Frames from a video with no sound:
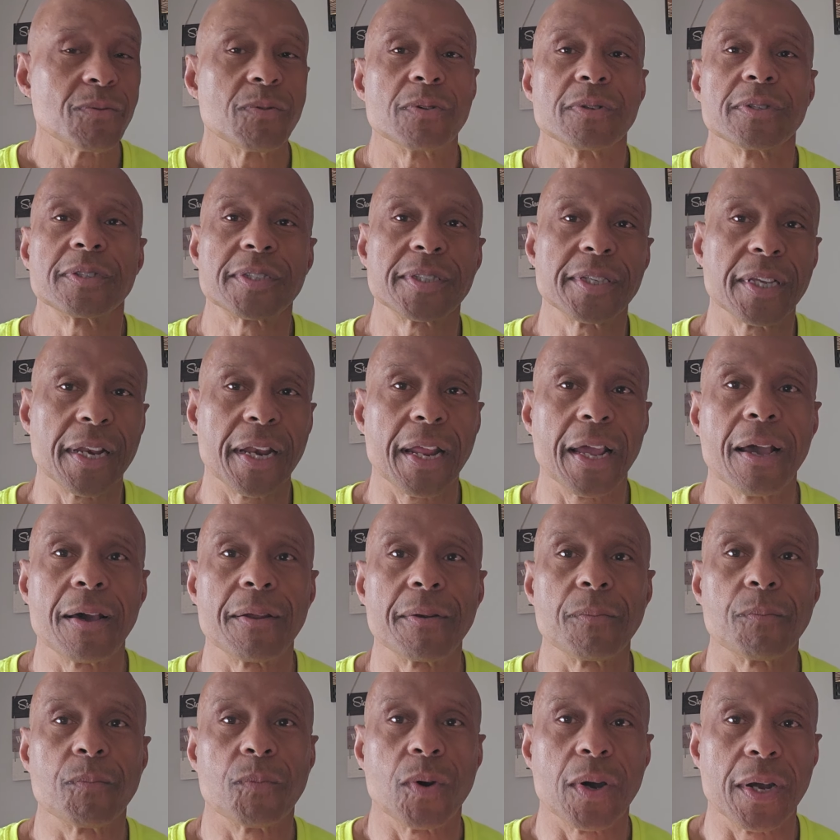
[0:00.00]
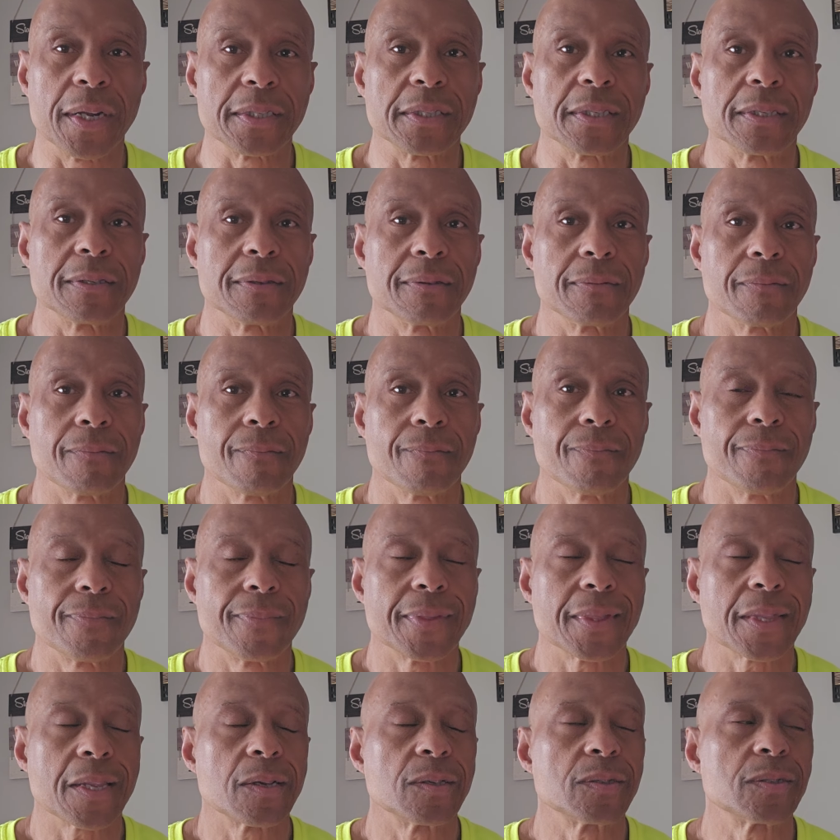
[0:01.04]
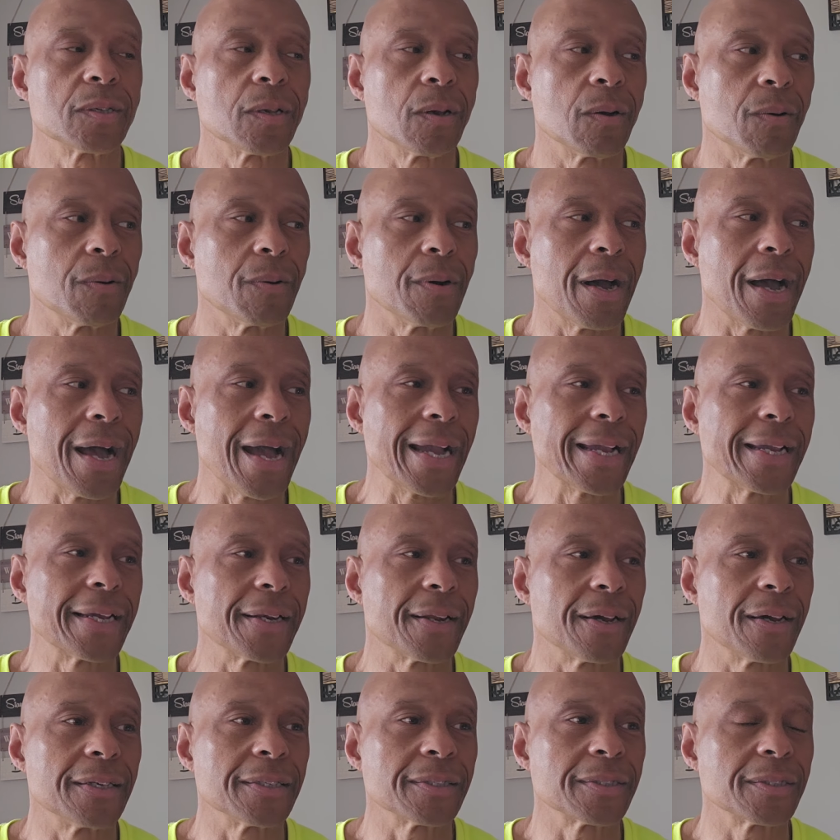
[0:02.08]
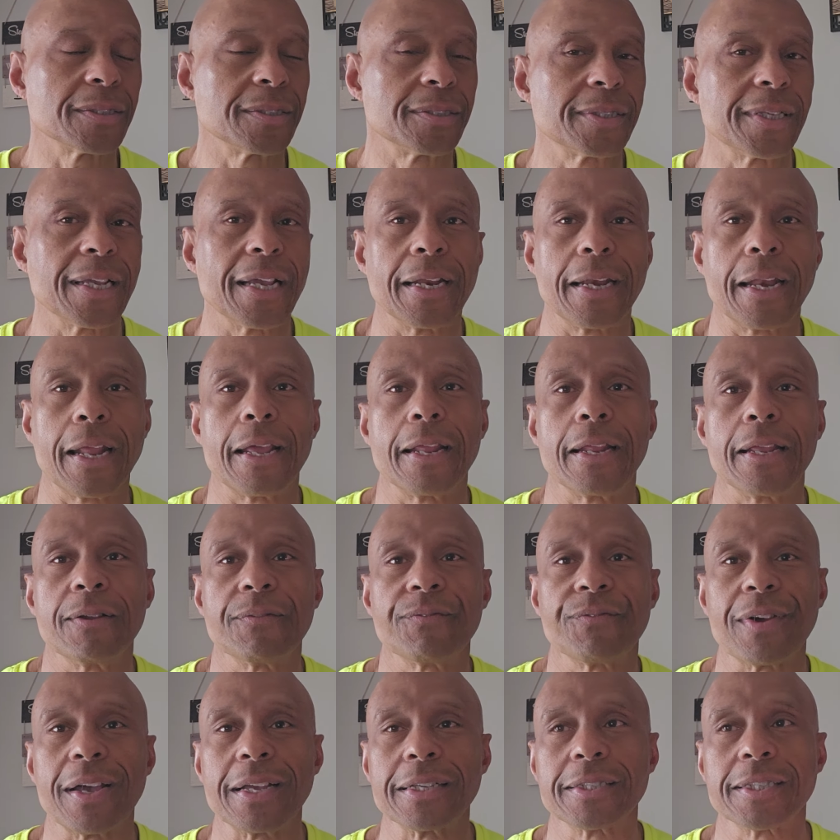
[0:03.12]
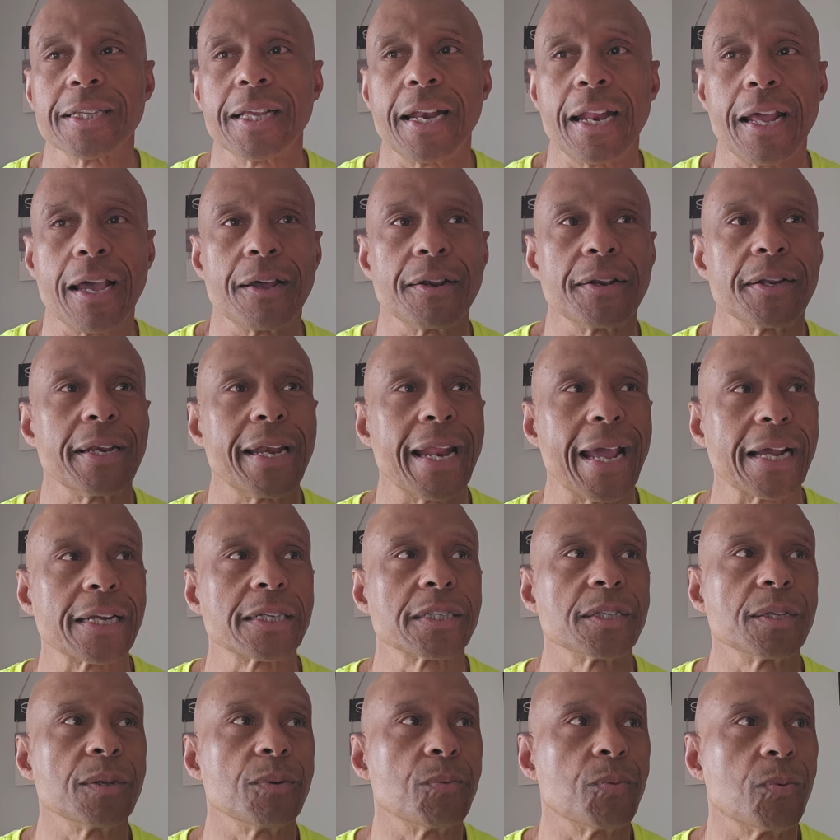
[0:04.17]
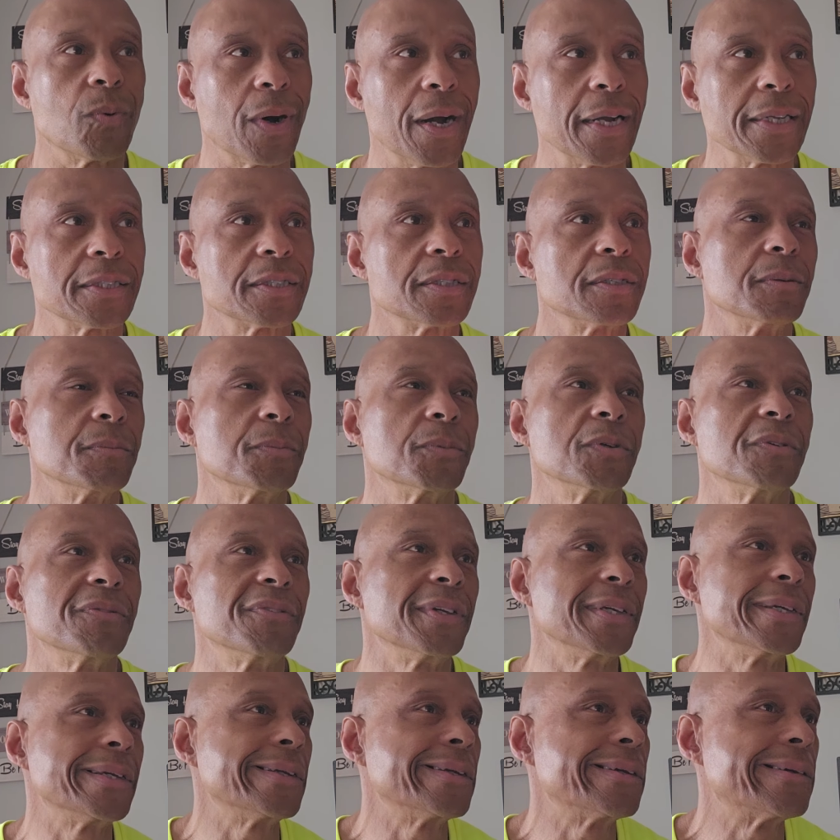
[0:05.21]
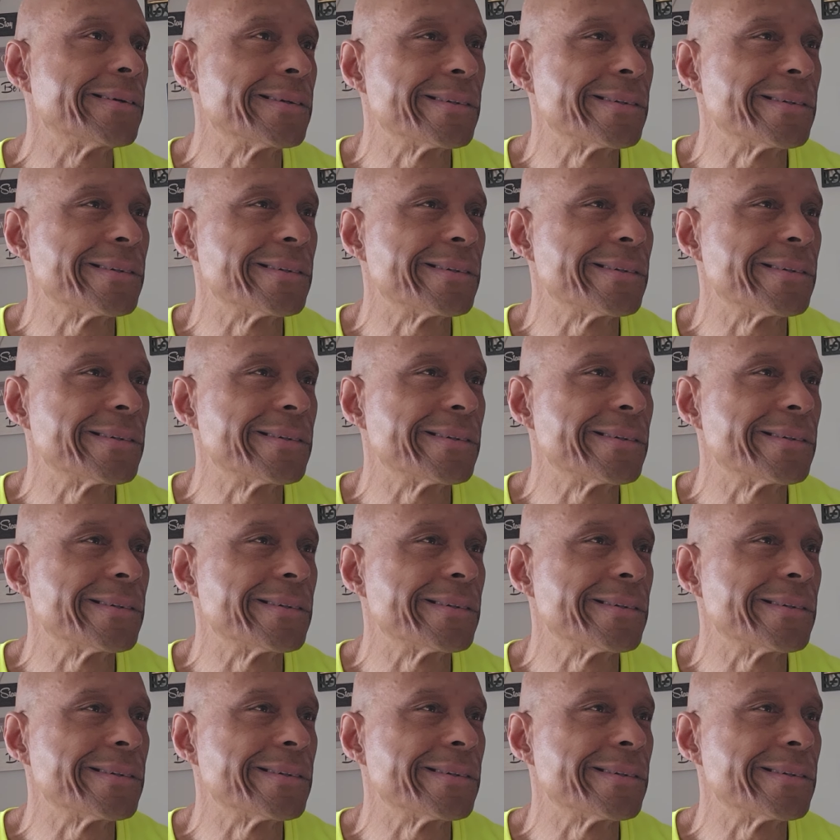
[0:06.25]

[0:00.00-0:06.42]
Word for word: sit down and watch it so I can honestly say that if I sat down and actually watched the movie,